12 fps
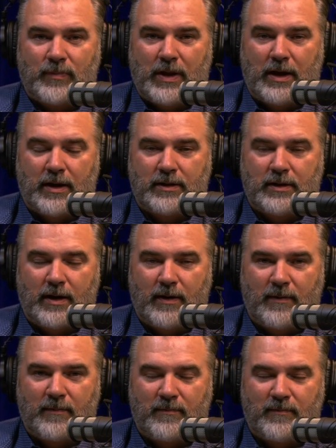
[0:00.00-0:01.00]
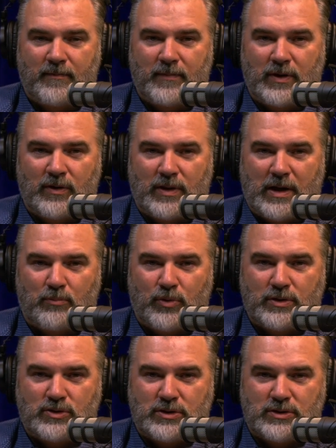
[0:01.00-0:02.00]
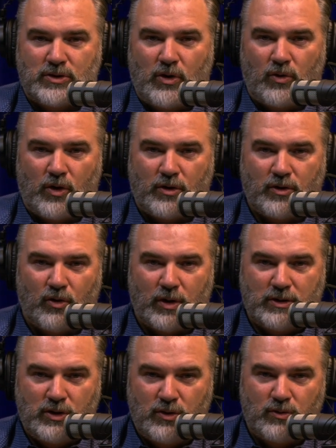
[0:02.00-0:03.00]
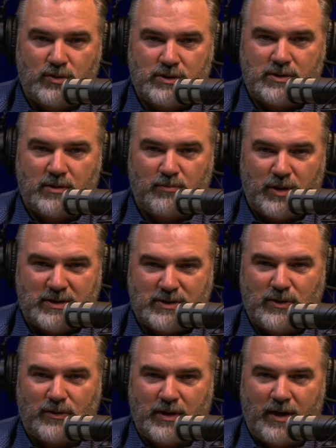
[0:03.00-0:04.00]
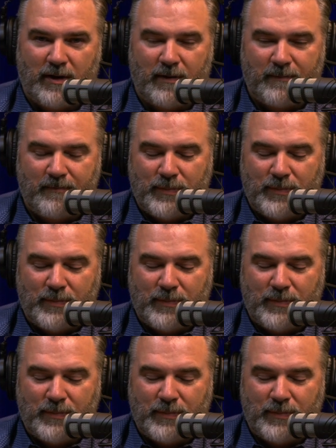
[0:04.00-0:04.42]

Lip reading: And you know, that bridge is no longer in use, but it's still there.